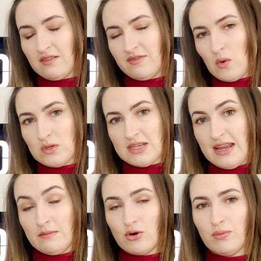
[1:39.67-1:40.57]
folding
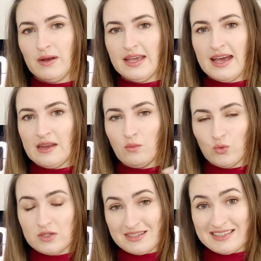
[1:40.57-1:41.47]
in properly and it
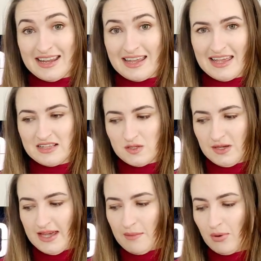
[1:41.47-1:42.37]
wouldn't stay in, so
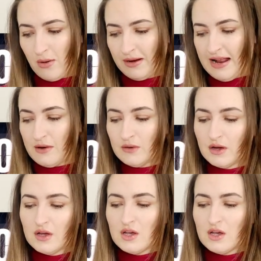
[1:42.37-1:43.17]
it kept popping out.